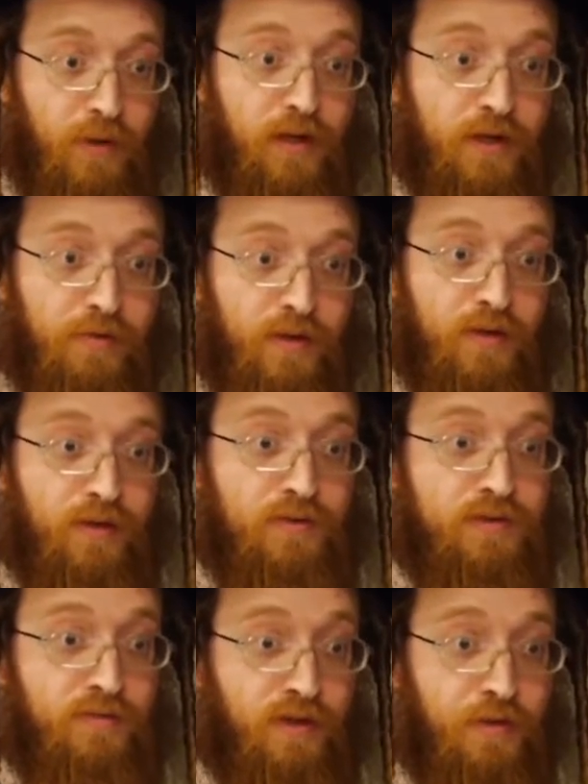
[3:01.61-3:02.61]
main
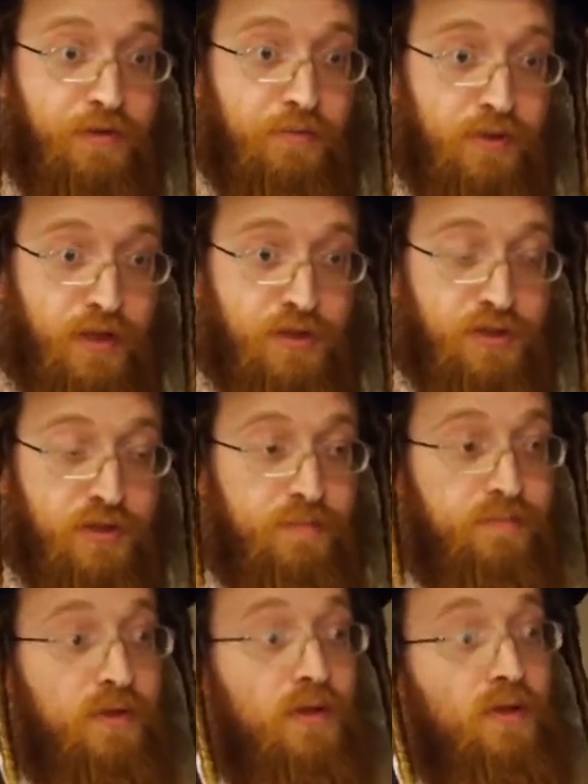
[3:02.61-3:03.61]
ingredients of a healthy
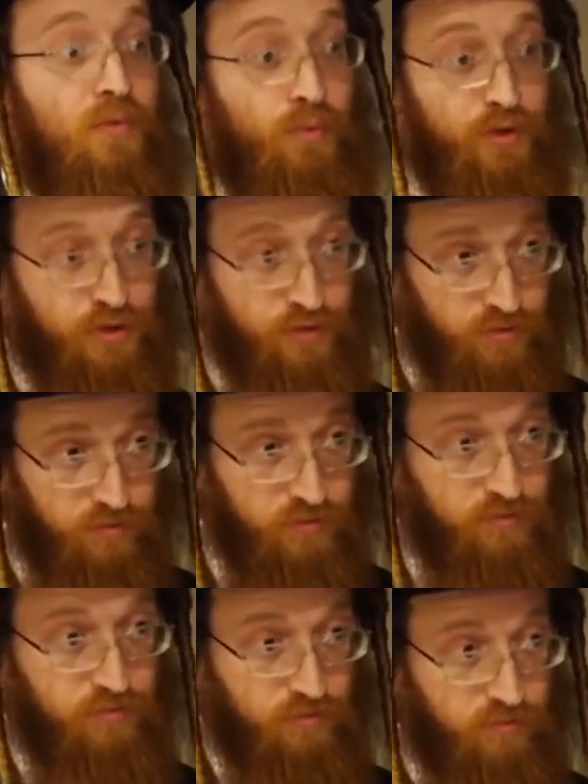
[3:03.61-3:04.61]
relationship, which
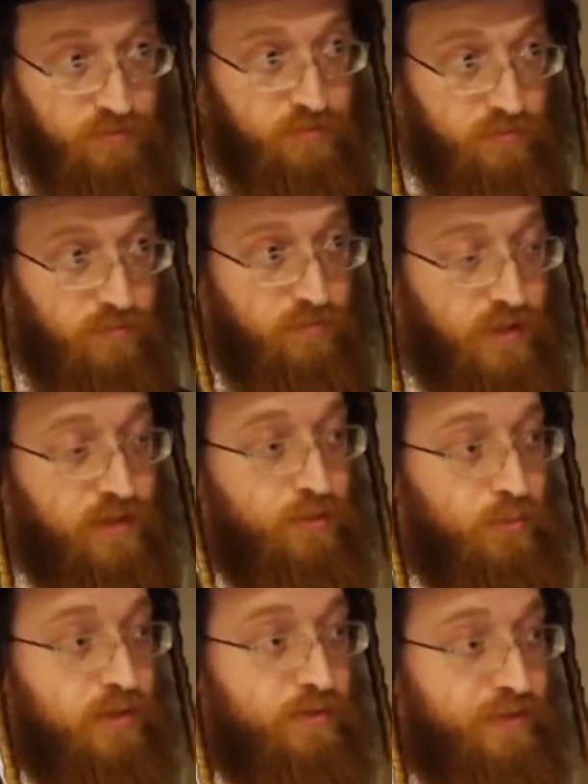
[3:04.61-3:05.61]

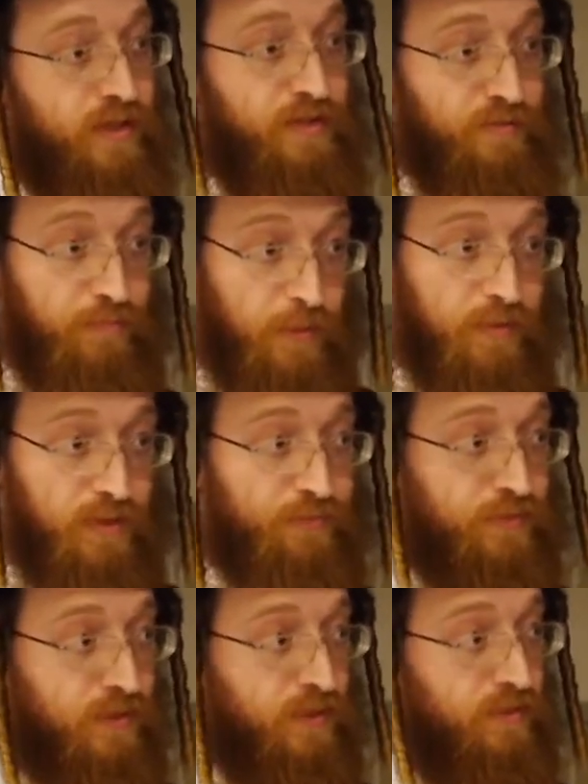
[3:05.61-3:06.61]
will affect different people
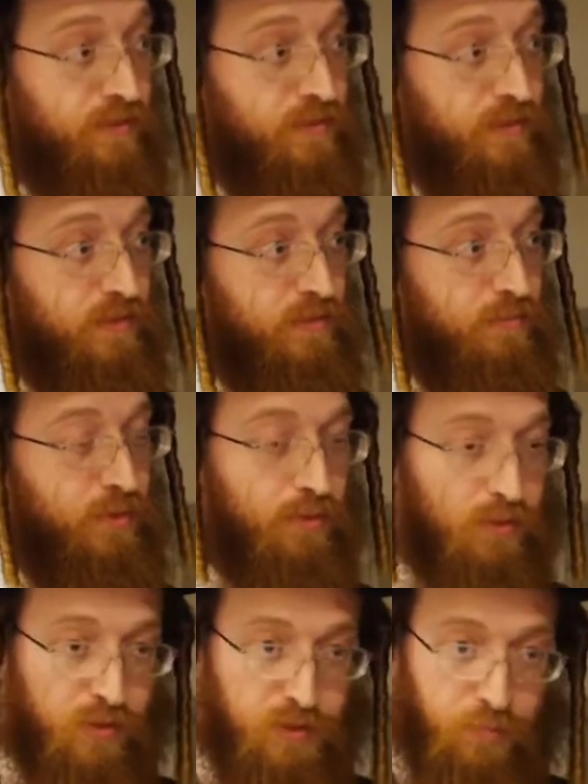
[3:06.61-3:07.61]
differently, but it
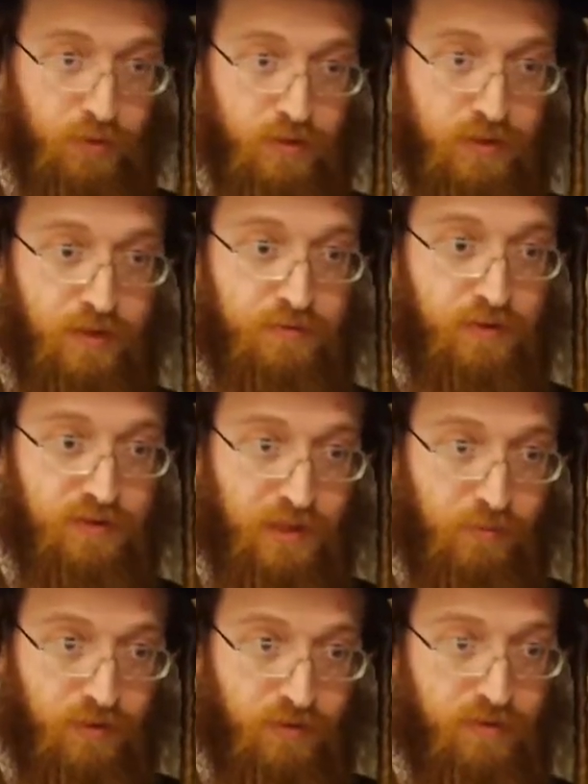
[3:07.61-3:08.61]
will always boil down to the
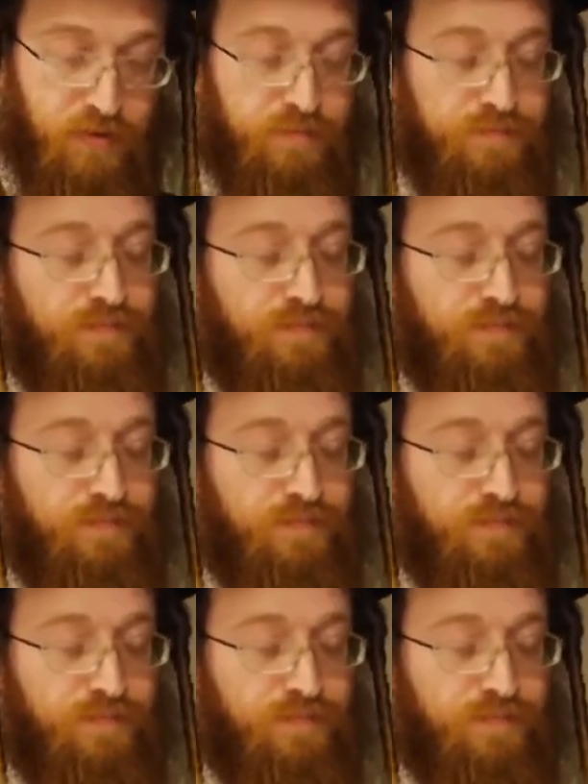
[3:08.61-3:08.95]
same idea.